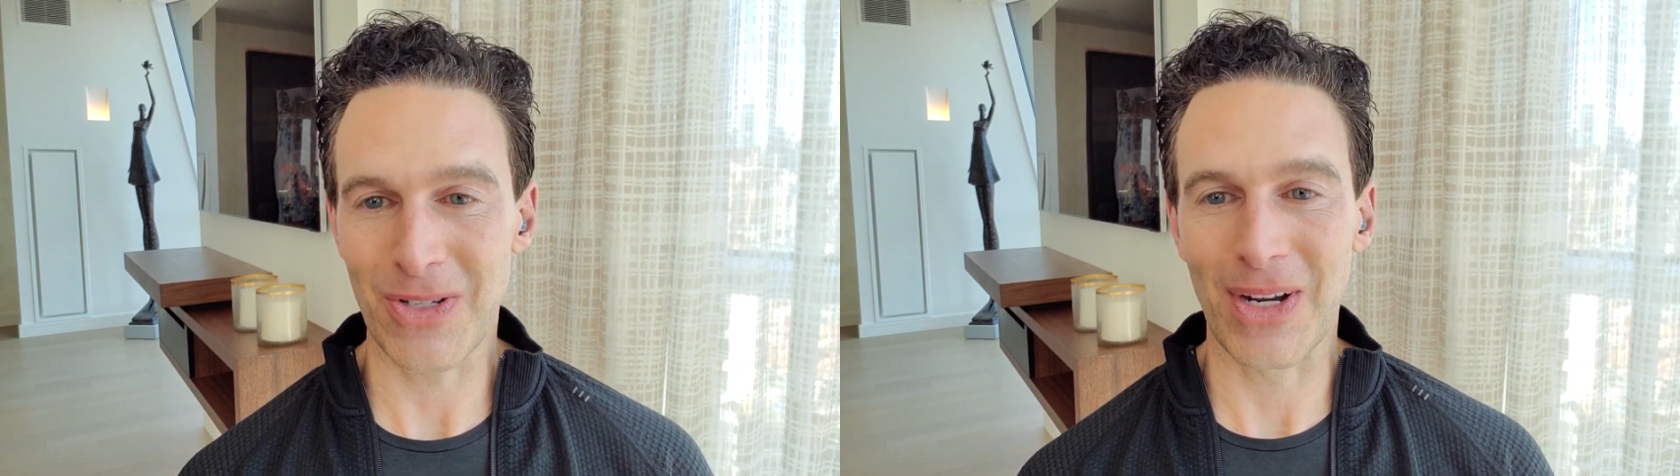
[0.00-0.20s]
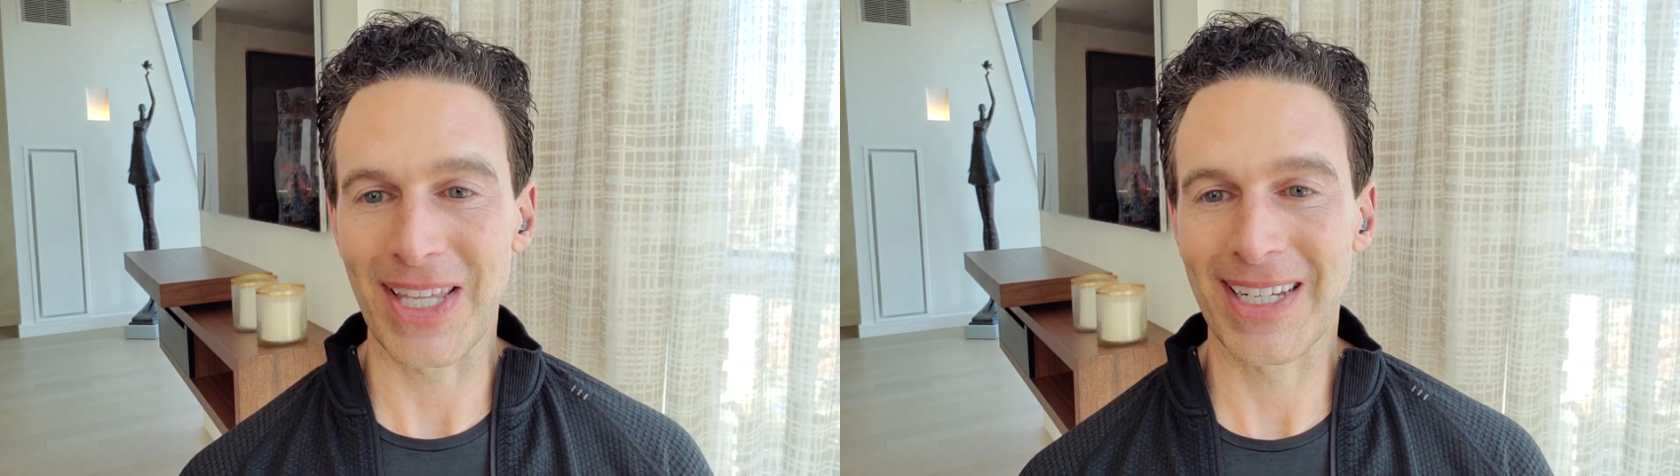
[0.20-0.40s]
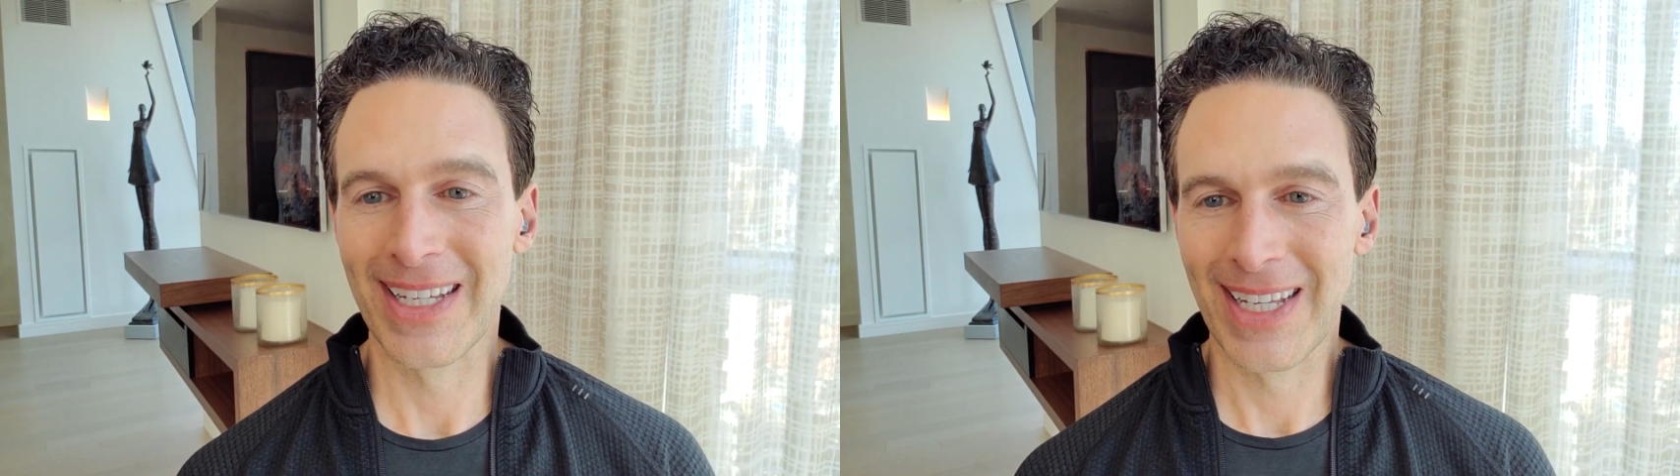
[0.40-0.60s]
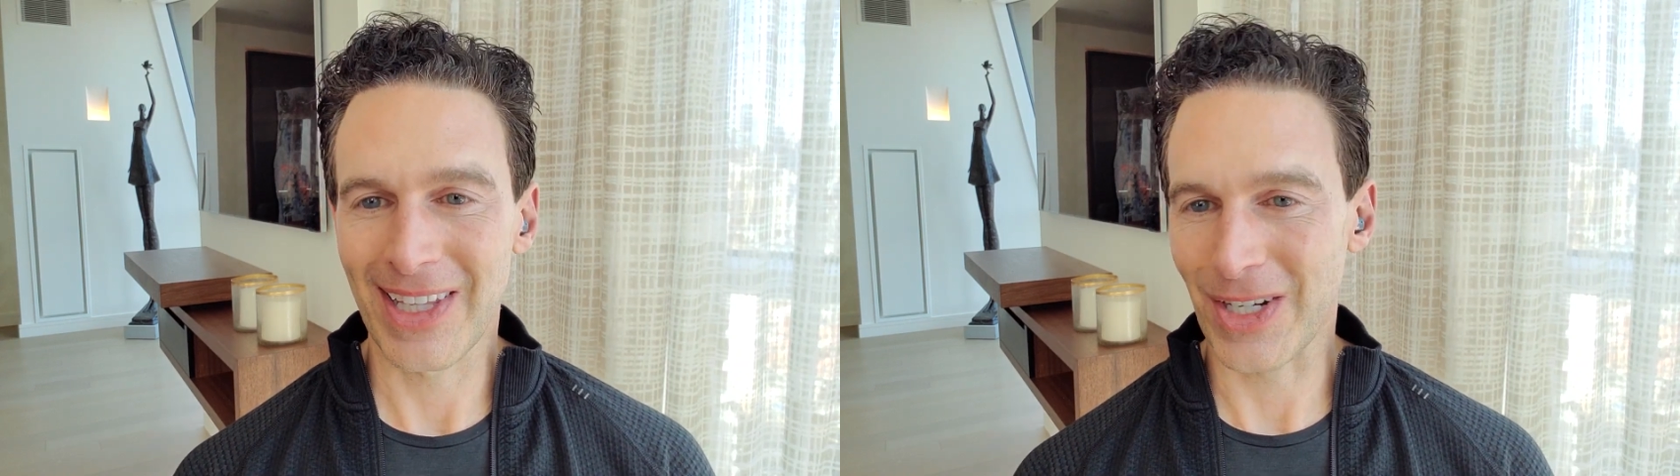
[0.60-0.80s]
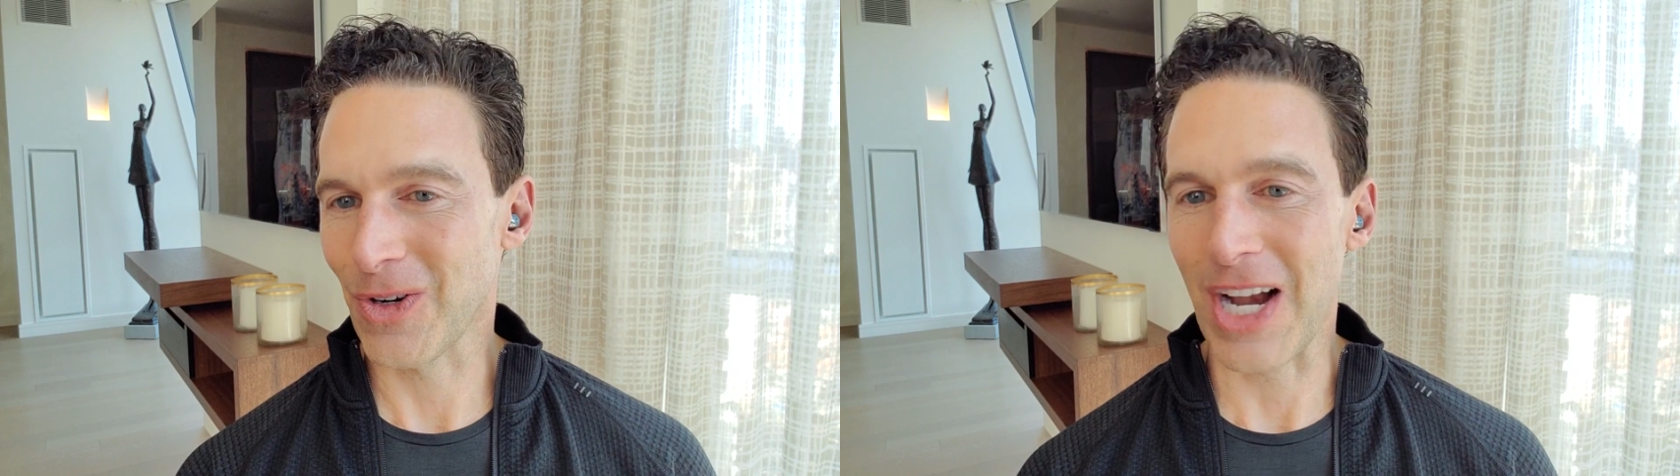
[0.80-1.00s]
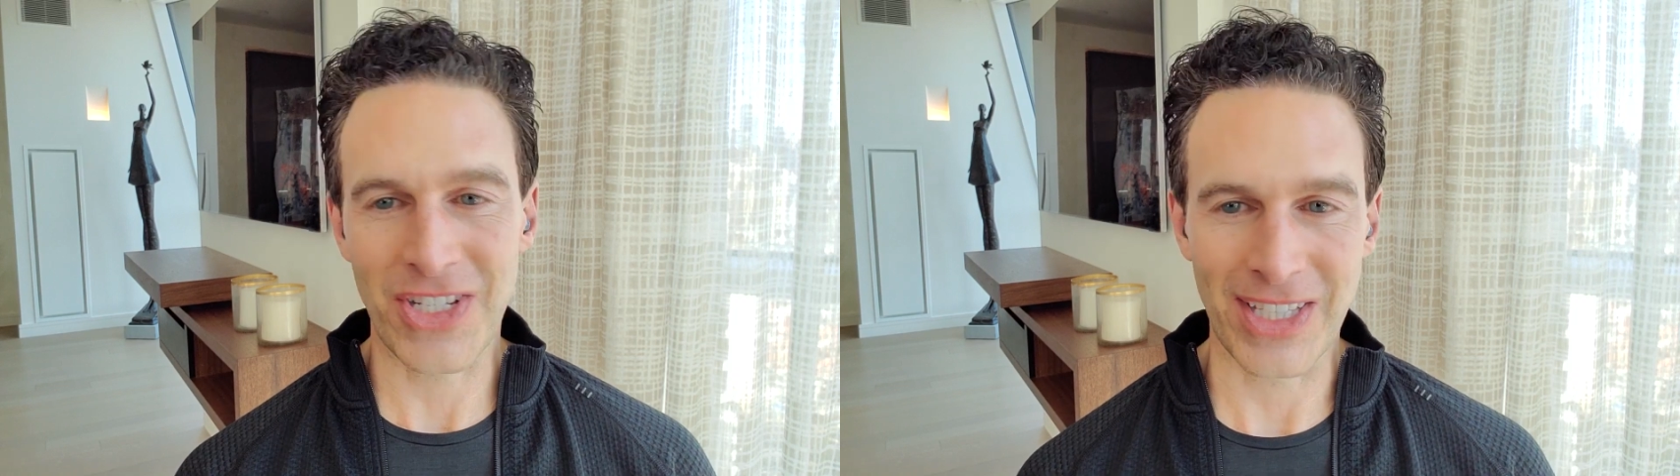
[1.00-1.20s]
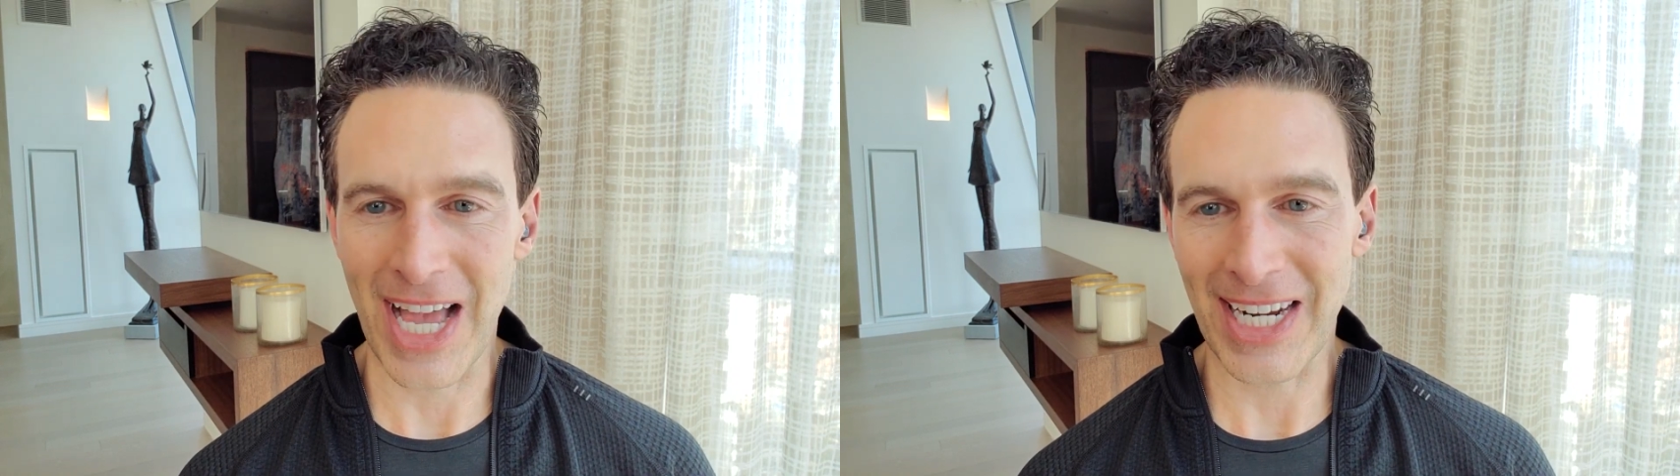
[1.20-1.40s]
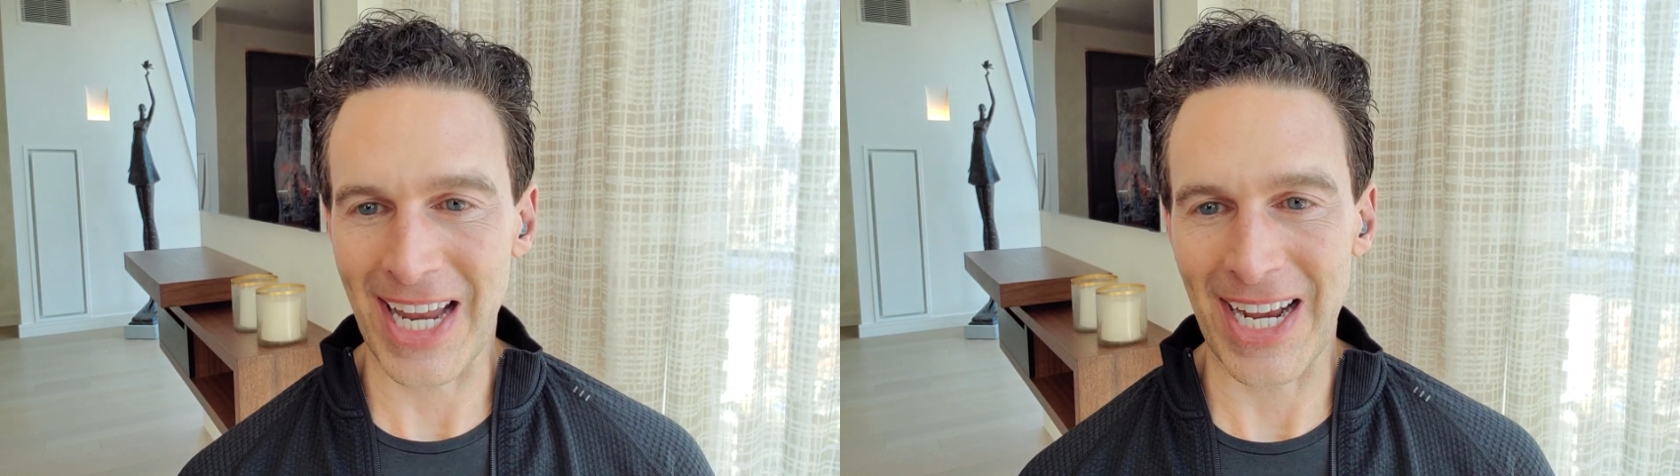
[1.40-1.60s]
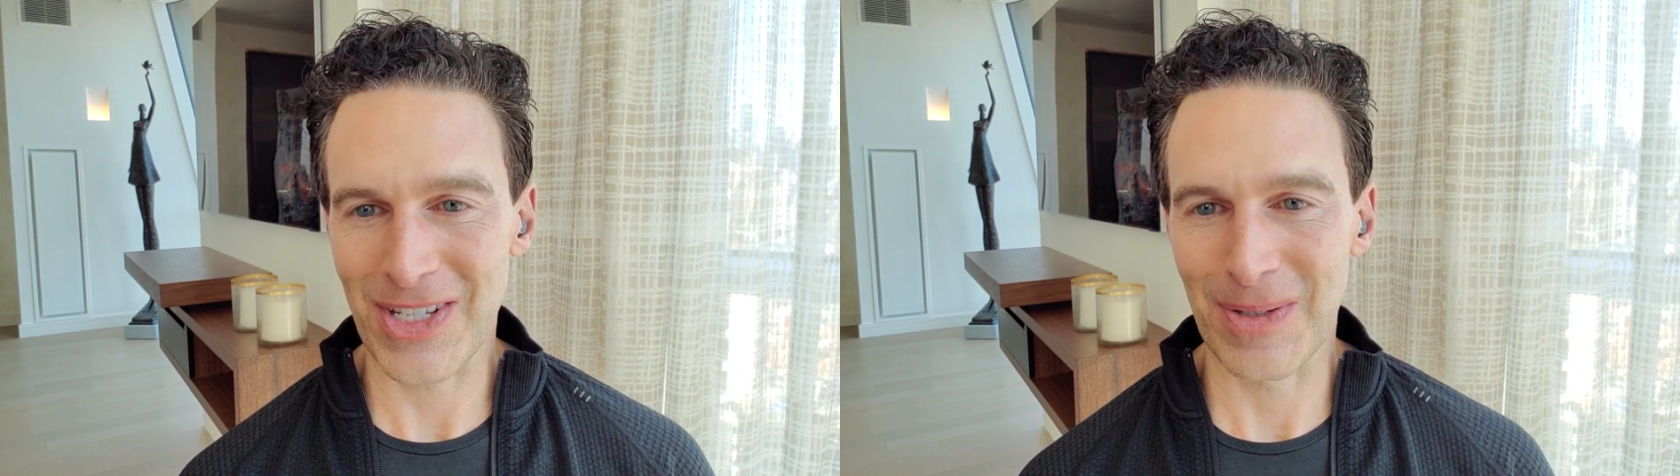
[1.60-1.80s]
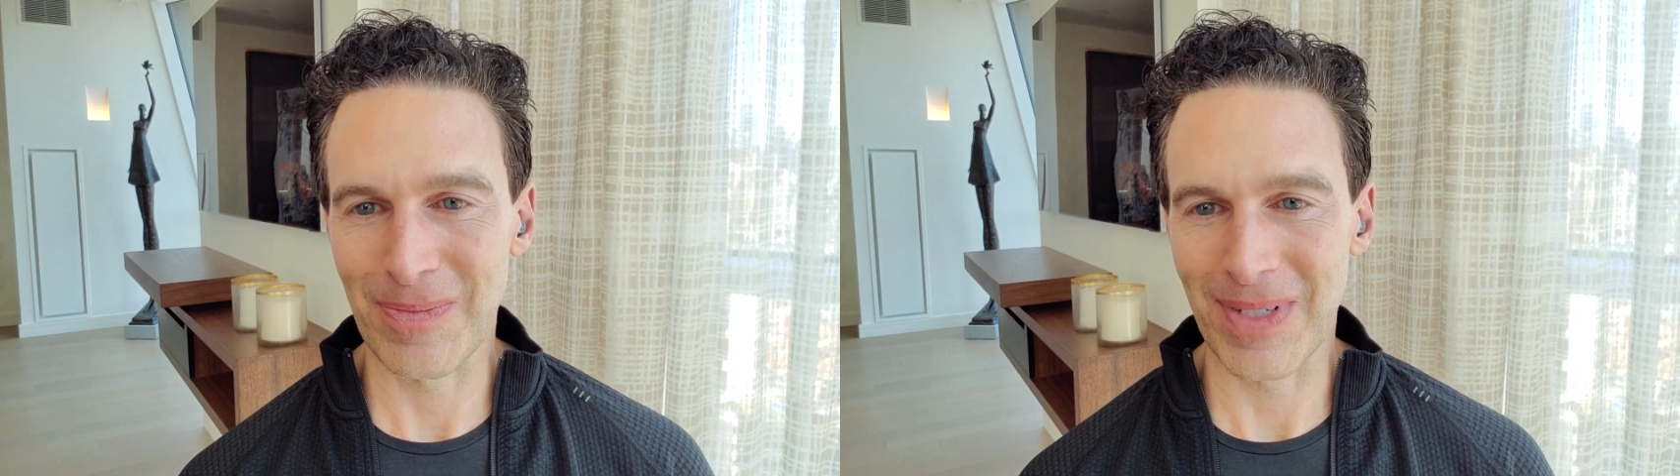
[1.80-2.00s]
So I think like crossing that
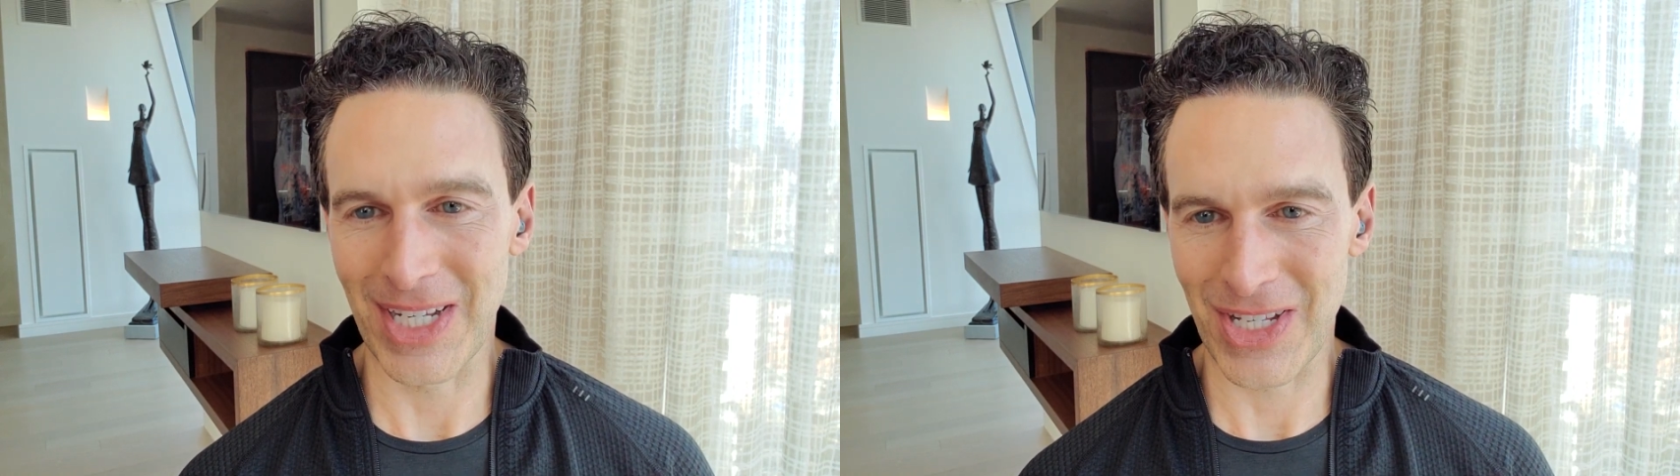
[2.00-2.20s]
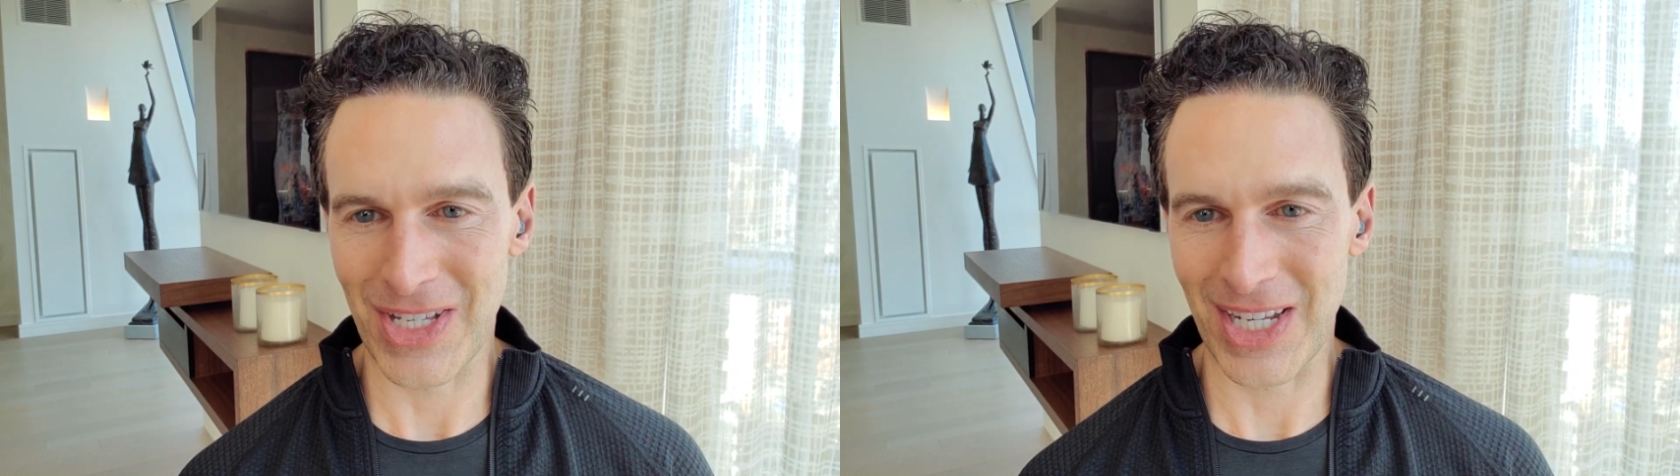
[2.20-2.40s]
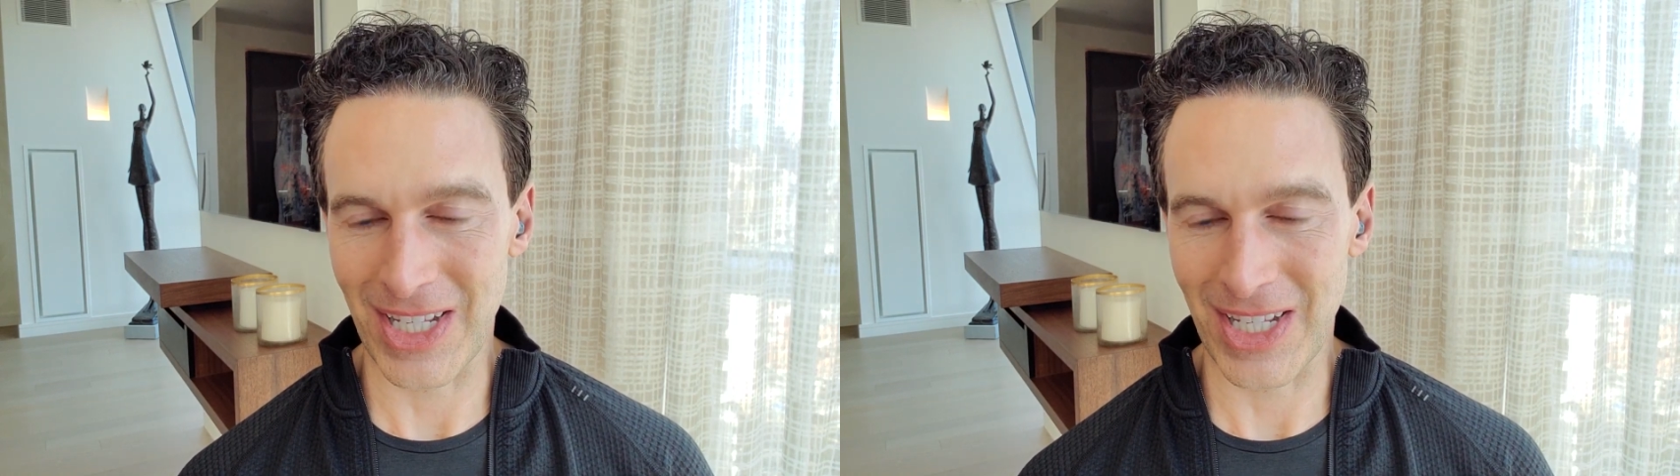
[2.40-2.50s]
chasm is